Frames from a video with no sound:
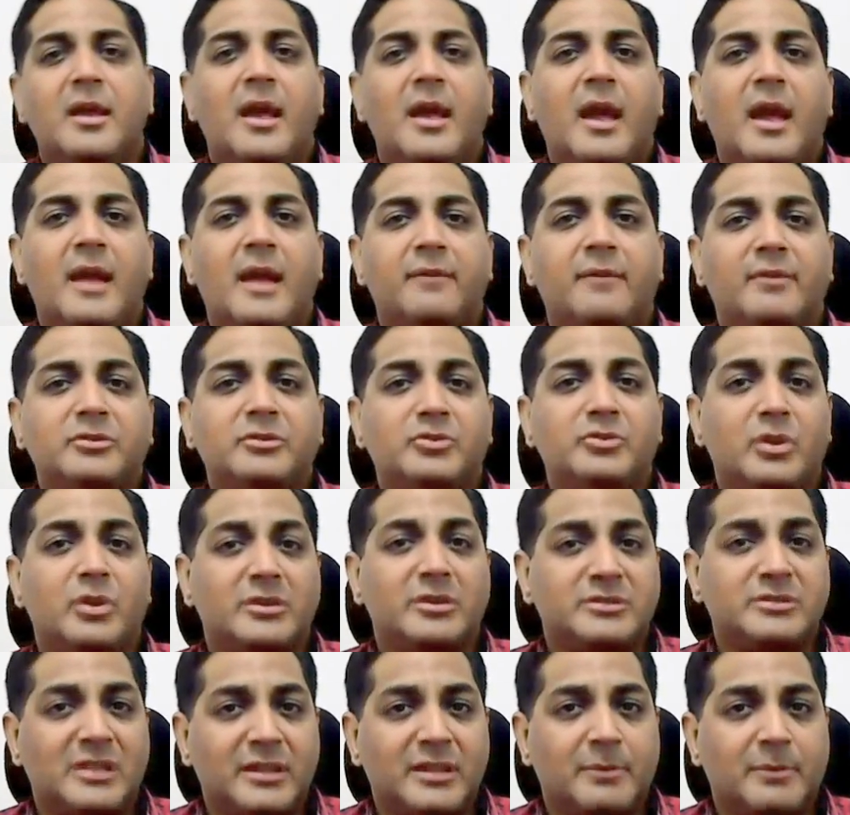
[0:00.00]
And once you
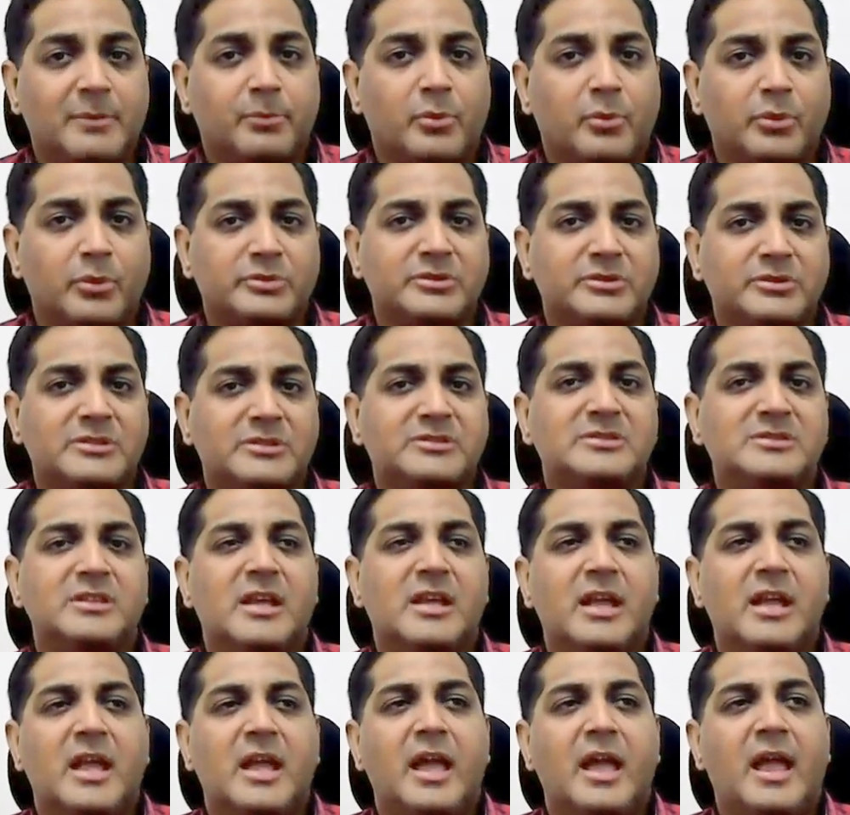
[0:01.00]
understand the process
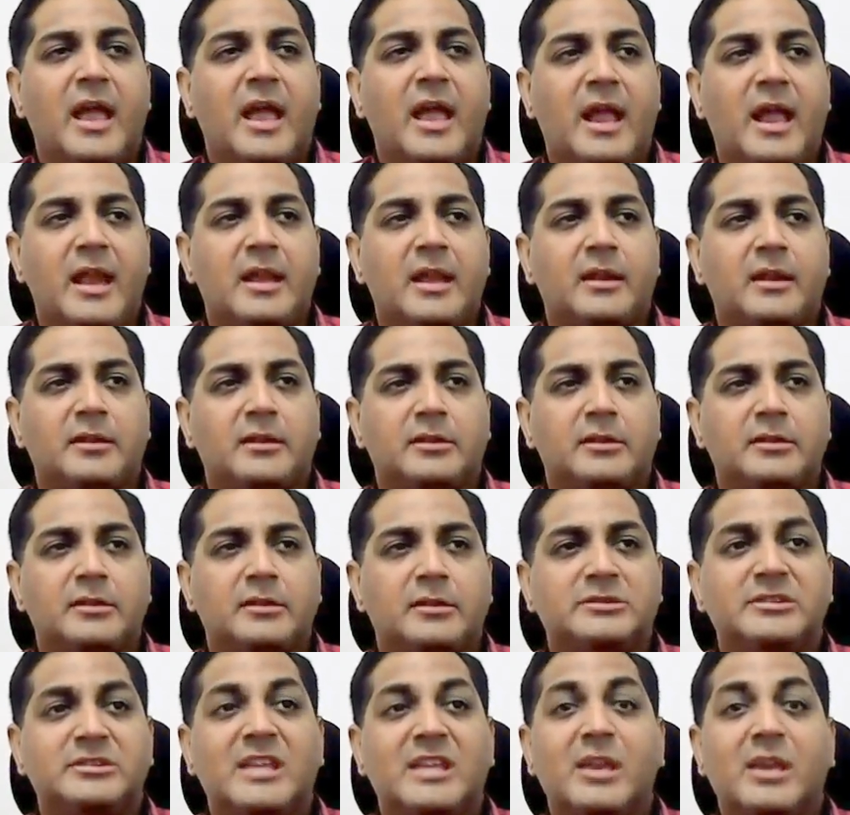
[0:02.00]
and the
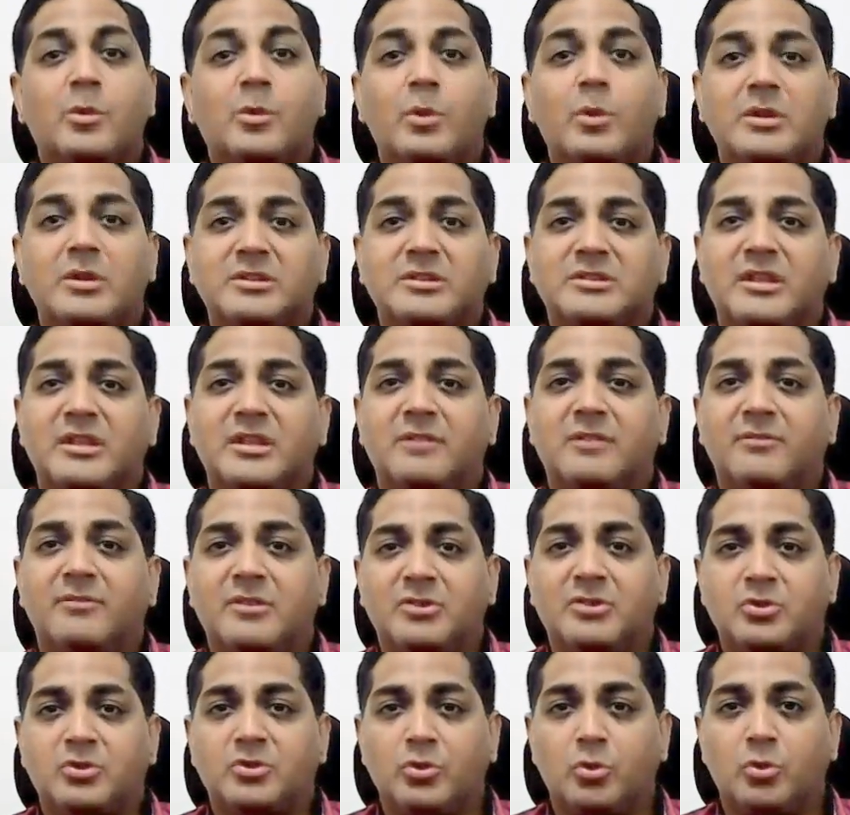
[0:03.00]
sequence in
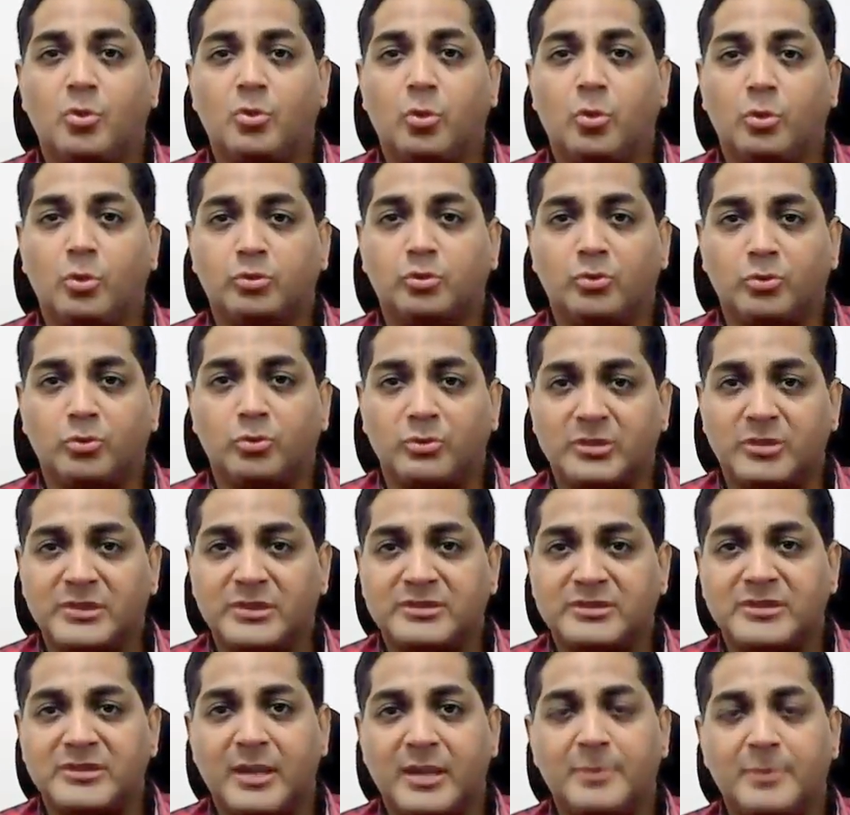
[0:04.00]
which you go through these
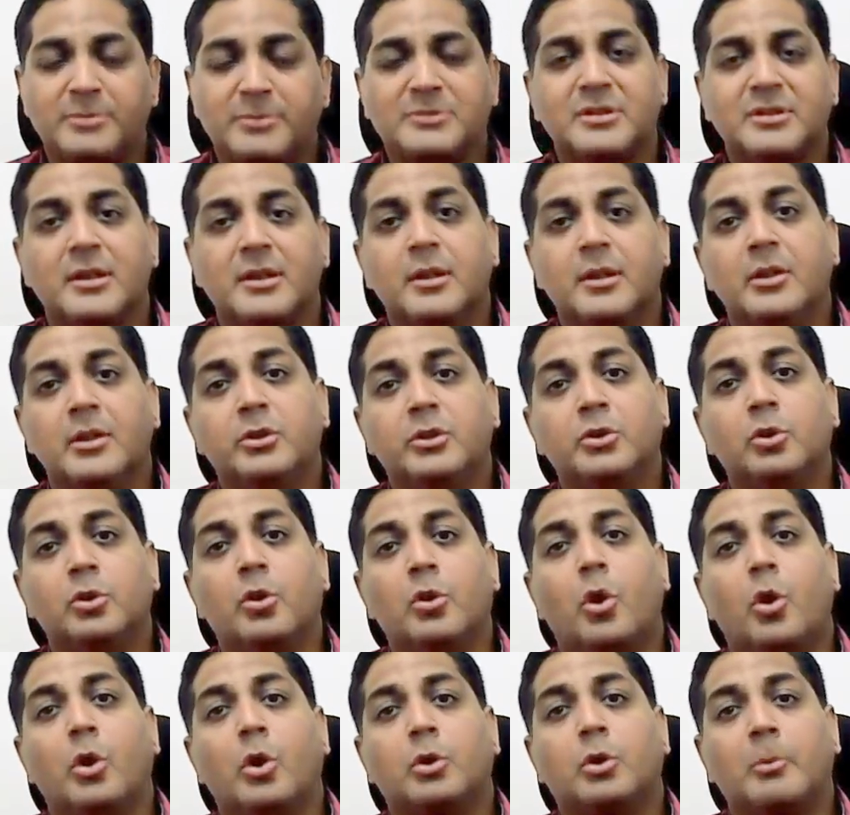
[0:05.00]
steps,
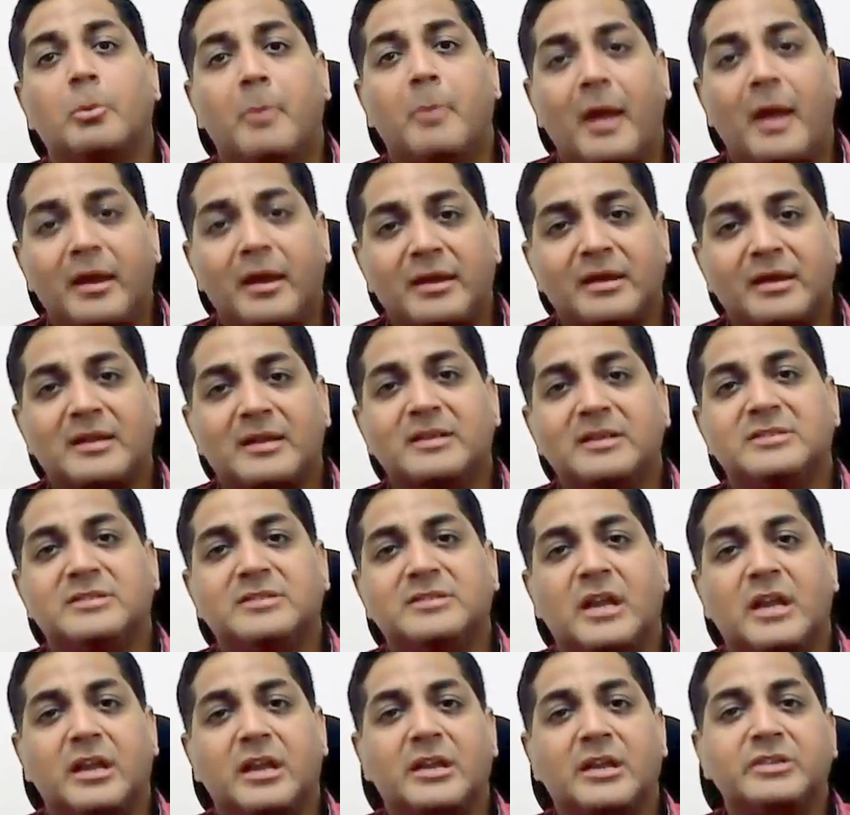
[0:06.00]
you'll automatically
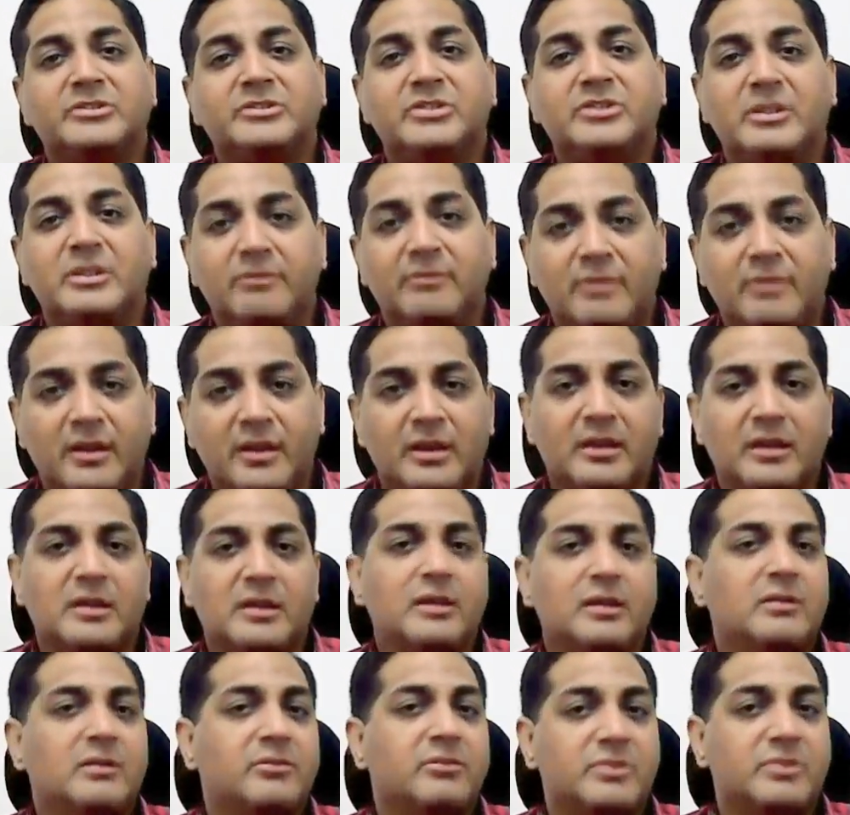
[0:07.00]
start achieving
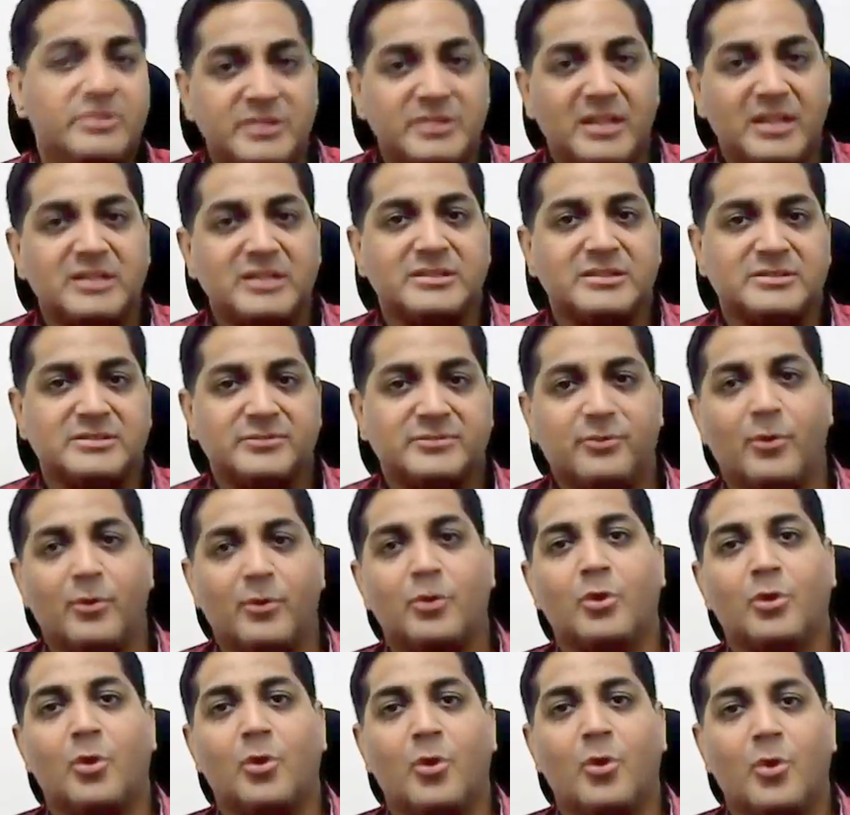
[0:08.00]
results
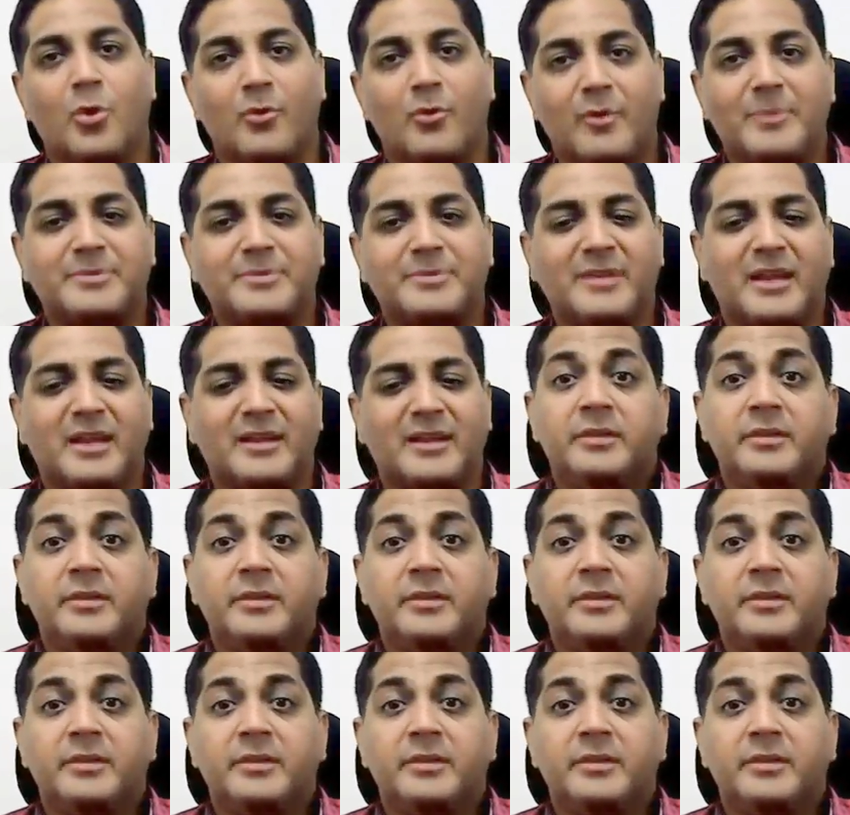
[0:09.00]
for your website.